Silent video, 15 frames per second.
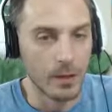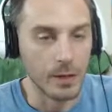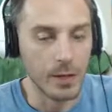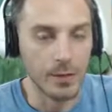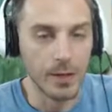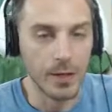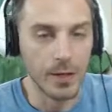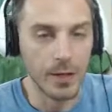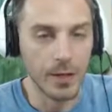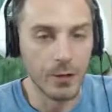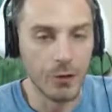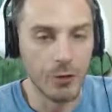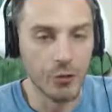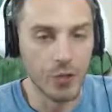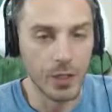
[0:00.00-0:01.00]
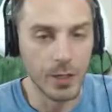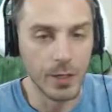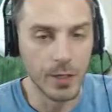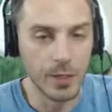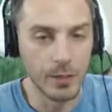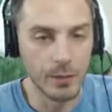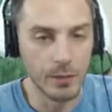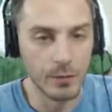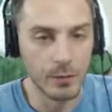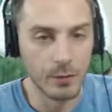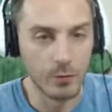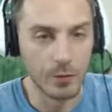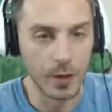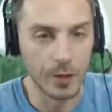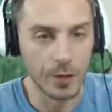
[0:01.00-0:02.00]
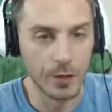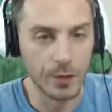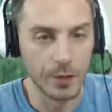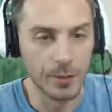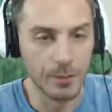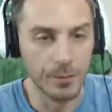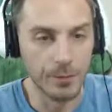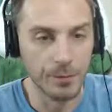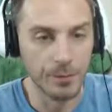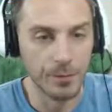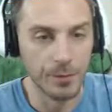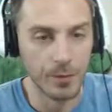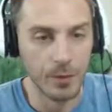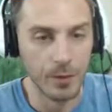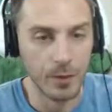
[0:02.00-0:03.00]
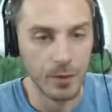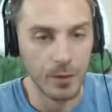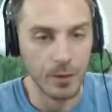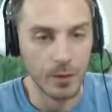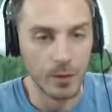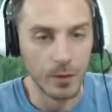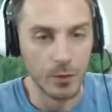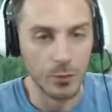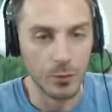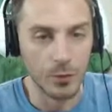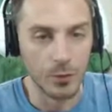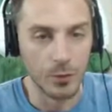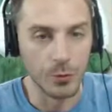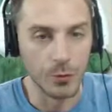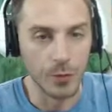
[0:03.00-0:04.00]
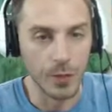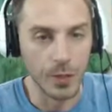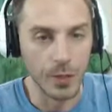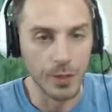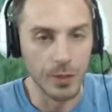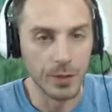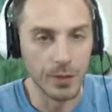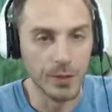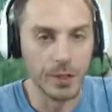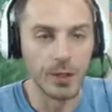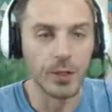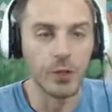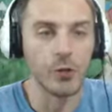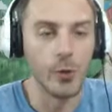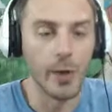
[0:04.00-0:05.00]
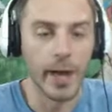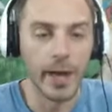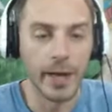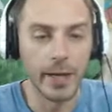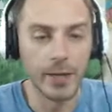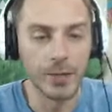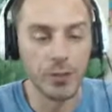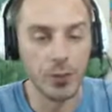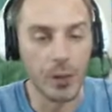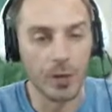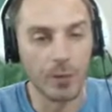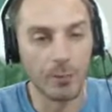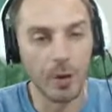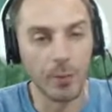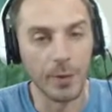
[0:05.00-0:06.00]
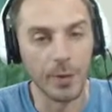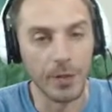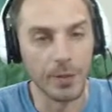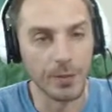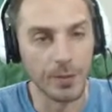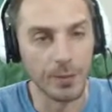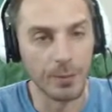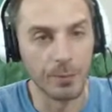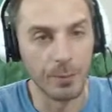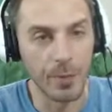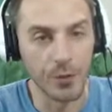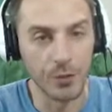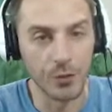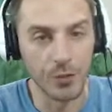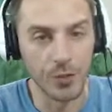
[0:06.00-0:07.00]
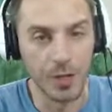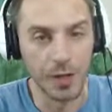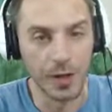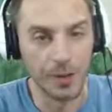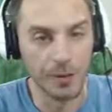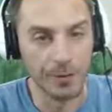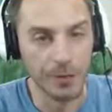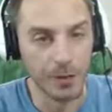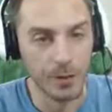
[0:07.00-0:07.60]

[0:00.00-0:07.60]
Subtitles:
Need the energy right here. We'll use in to get a new hand so I can probably get some better stuff.